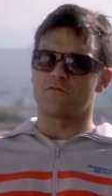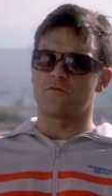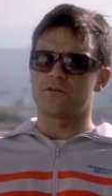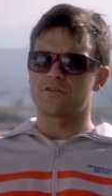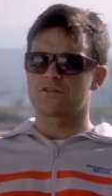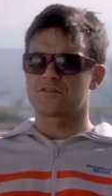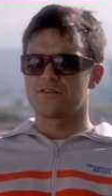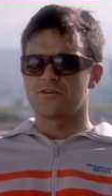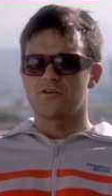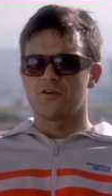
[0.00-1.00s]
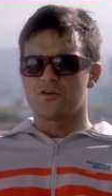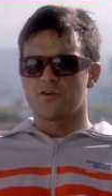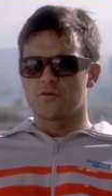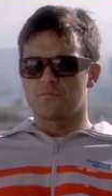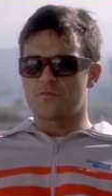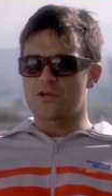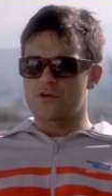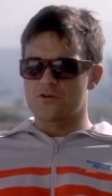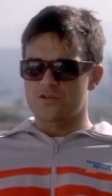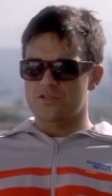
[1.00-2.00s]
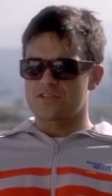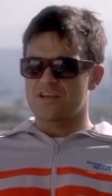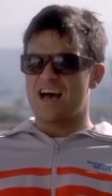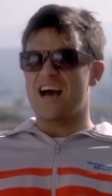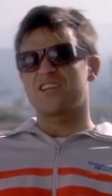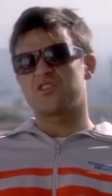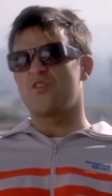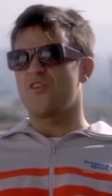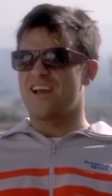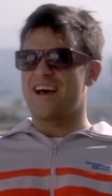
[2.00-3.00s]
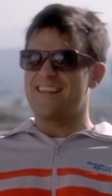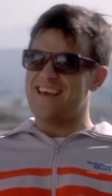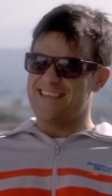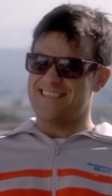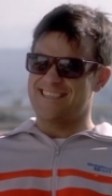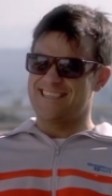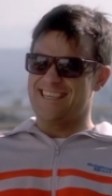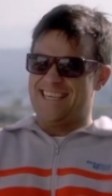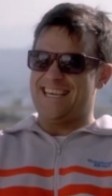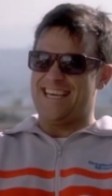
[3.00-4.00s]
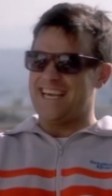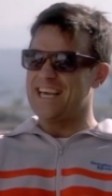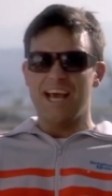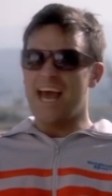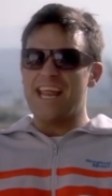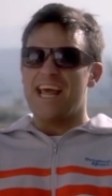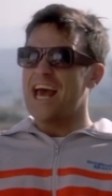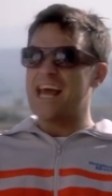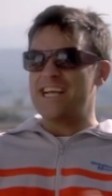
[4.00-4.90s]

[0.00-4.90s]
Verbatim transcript: voice because I talk like this and